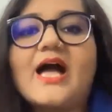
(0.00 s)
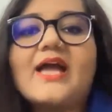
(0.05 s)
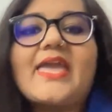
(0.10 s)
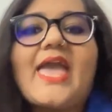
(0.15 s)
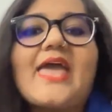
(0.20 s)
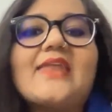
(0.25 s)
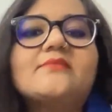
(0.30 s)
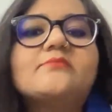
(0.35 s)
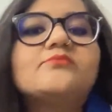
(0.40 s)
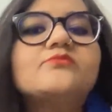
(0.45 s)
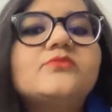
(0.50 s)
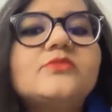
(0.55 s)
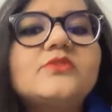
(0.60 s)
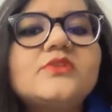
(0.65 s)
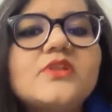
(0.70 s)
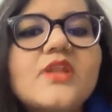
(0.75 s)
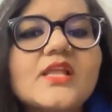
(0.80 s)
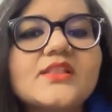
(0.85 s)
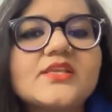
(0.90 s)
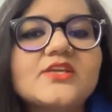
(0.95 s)
Again,
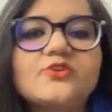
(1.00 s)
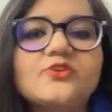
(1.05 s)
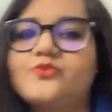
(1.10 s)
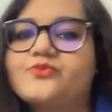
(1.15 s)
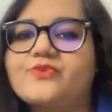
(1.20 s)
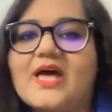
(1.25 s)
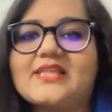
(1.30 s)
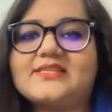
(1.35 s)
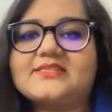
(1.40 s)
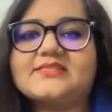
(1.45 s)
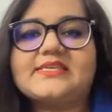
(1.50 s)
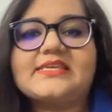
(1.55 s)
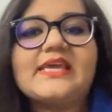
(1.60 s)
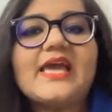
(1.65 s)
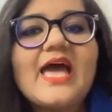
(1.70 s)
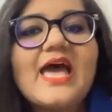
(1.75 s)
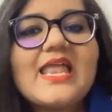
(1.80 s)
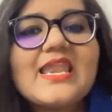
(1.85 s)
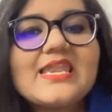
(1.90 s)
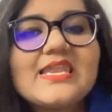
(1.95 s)
nothing too fancy.